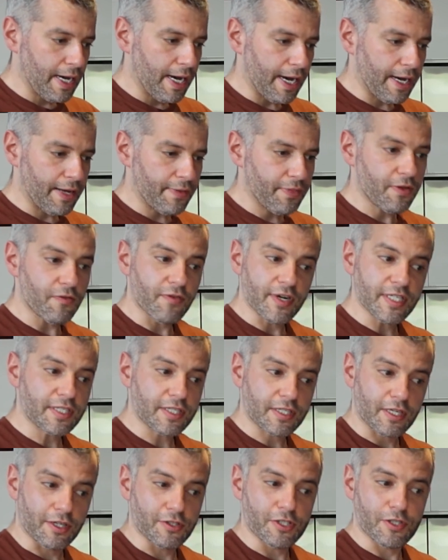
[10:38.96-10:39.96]
And the
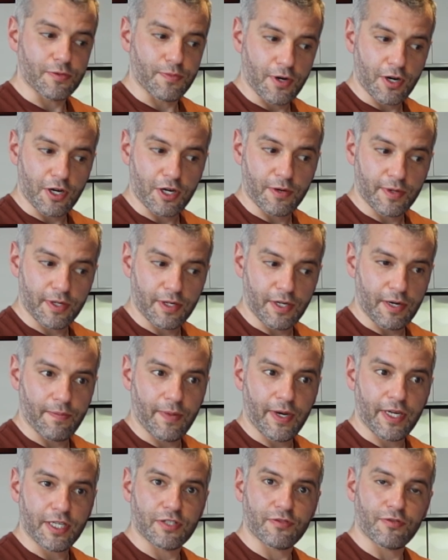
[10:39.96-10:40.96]
rest goes to Berkman and
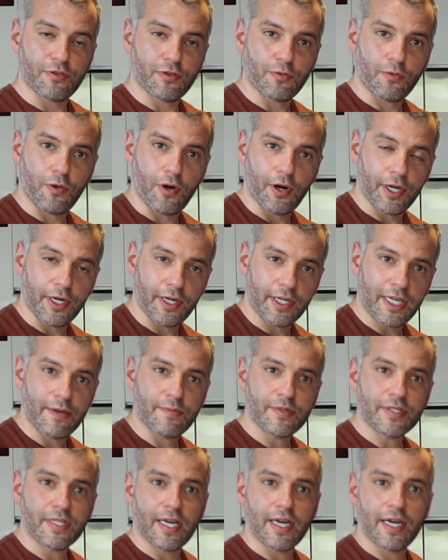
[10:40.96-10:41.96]
pays for the wine,
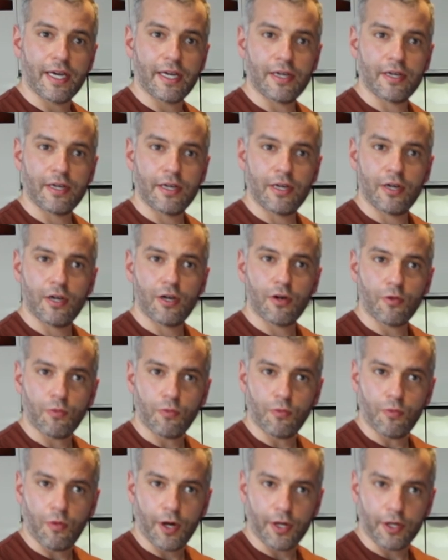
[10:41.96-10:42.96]
keeps their
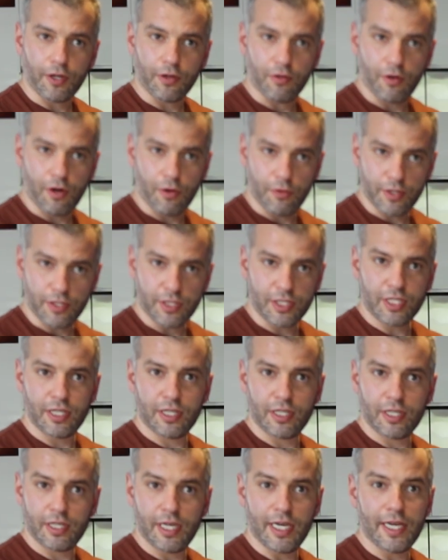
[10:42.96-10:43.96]
wine growers
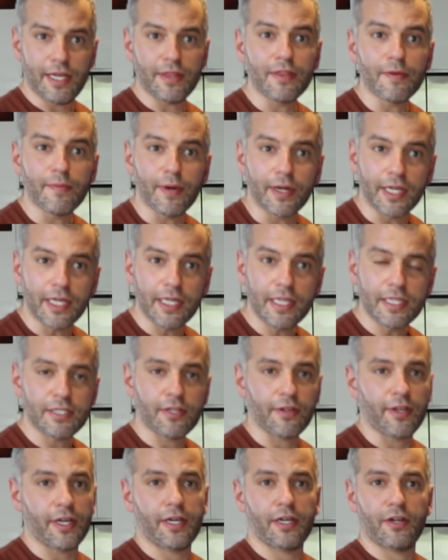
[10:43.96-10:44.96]
in the money
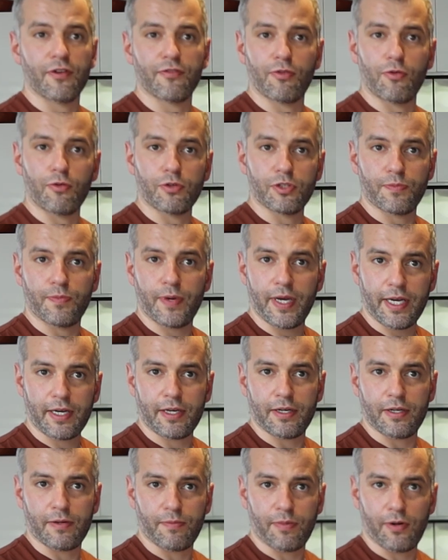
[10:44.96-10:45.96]
so they can afford to
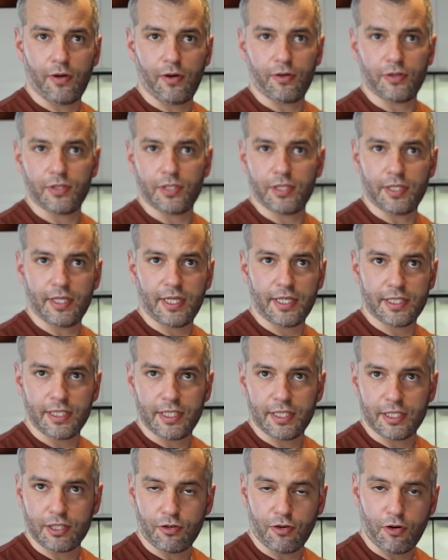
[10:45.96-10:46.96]
pick and plant next
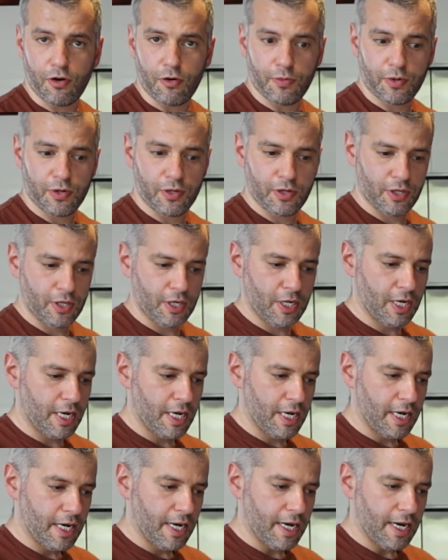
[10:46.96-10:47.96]
year's crop,
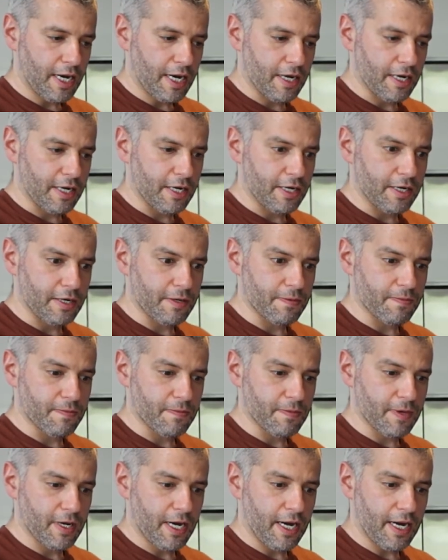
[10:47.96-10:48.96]

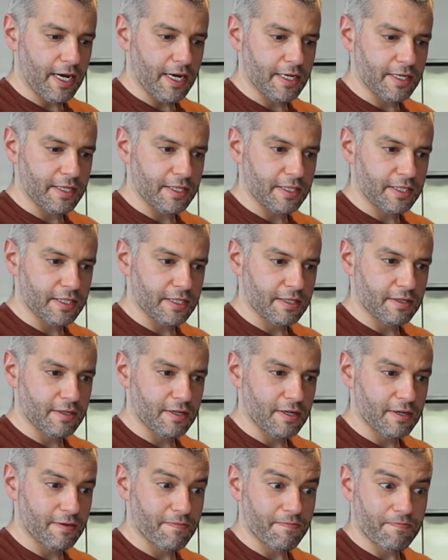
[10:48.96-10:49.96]
and
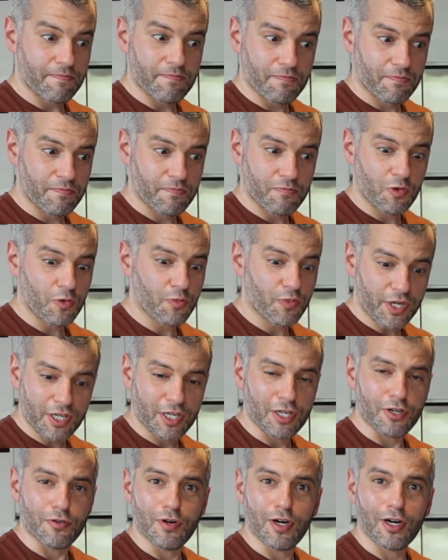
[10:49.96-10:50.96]
will bring
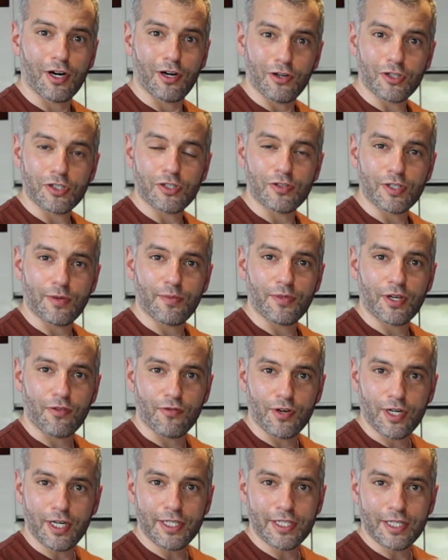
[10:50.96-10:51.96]
you a glass of something
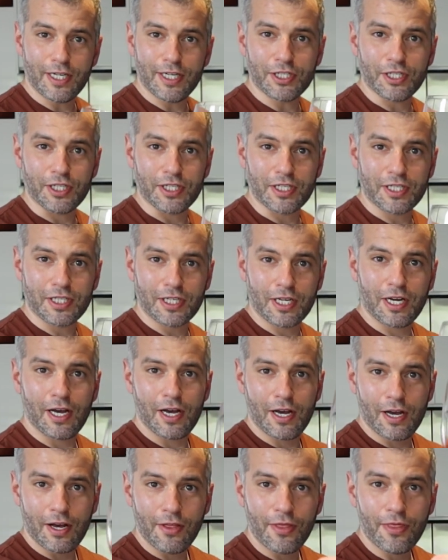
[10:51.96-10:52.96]
really delicious.
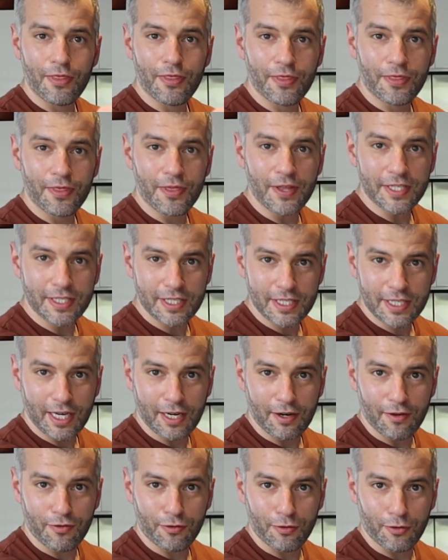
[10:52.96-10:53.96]
This is
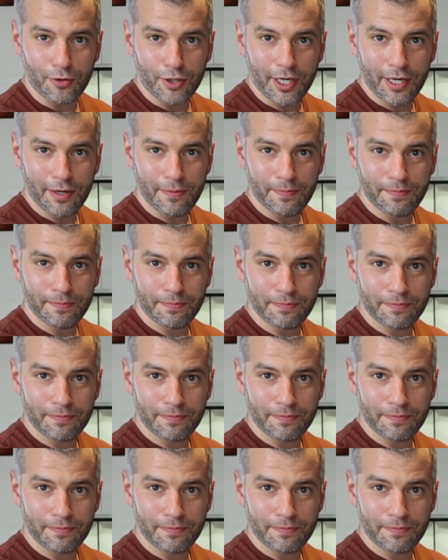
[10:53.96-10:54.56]
Calafuria.